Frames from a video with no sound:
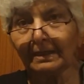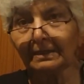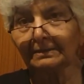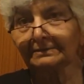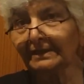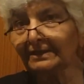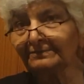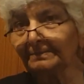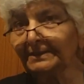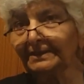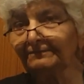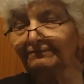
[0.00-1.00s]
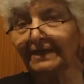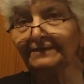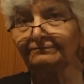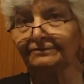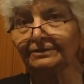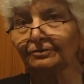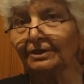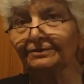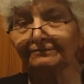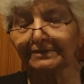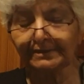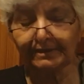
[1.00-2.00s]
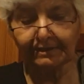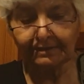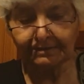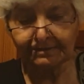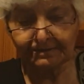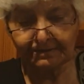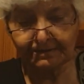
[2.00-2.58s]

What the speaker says: The husband and wife were not working in